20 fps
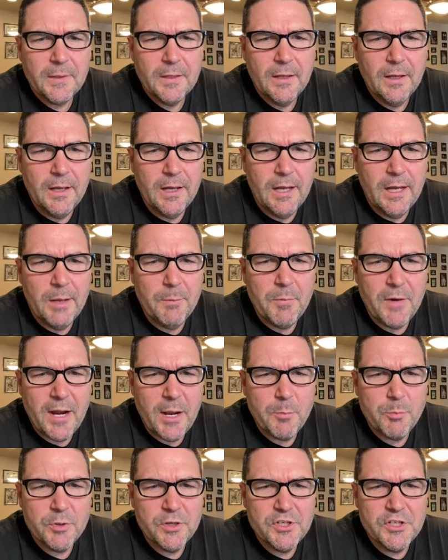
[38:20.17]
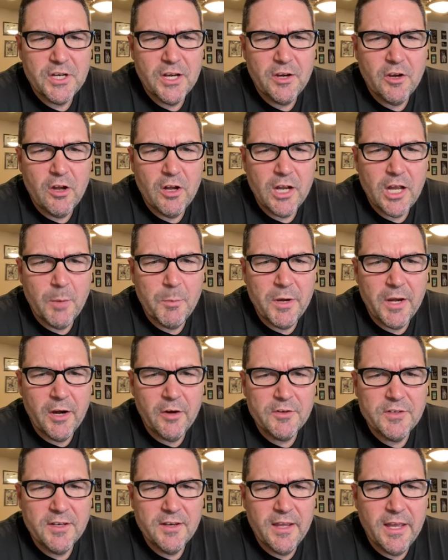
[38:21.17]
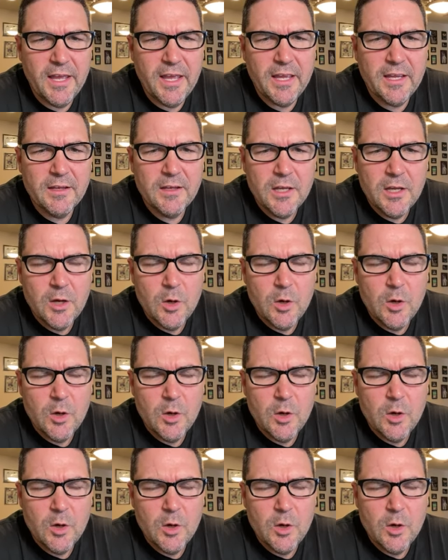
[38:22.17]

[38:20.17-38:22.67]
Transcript: But I appreciate you all coming here today.